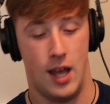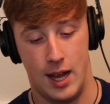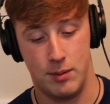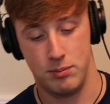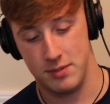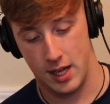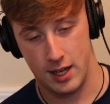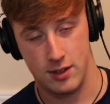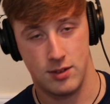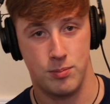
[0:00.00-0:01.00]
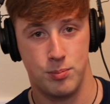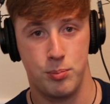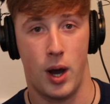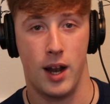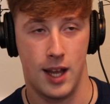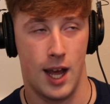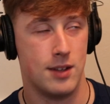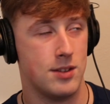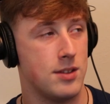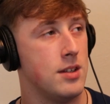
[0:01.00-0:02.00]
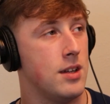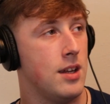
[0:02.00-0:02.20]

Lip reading: and I guess podcast,